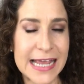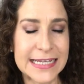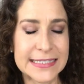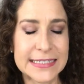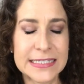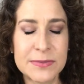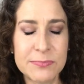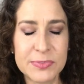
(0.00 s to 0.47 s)
I
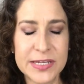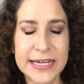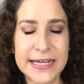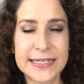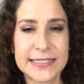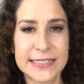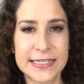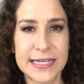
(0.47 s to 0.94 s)

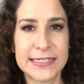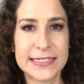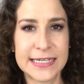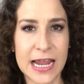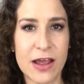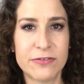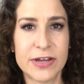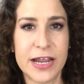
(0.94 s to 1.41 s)
simply sit
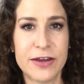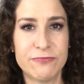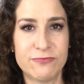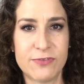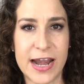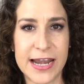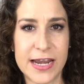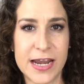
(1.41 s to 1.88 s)
down
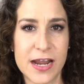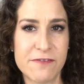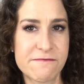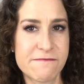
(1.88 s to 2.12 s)
and write,